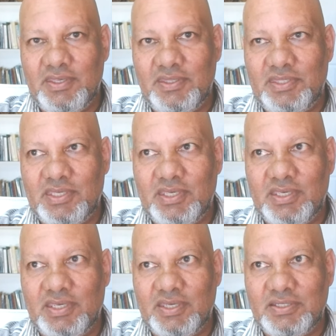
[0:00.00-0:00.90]

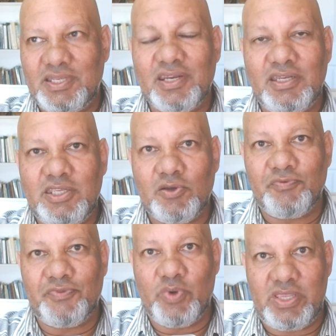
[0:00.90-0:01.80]
the tyranny of
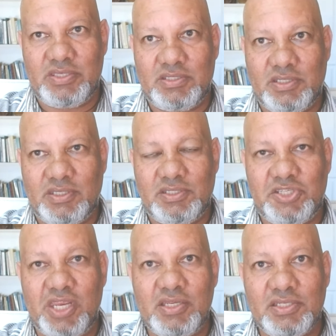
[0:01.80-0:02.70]
the West, the
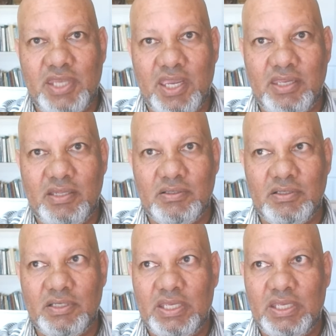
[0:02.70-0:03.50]
genocidal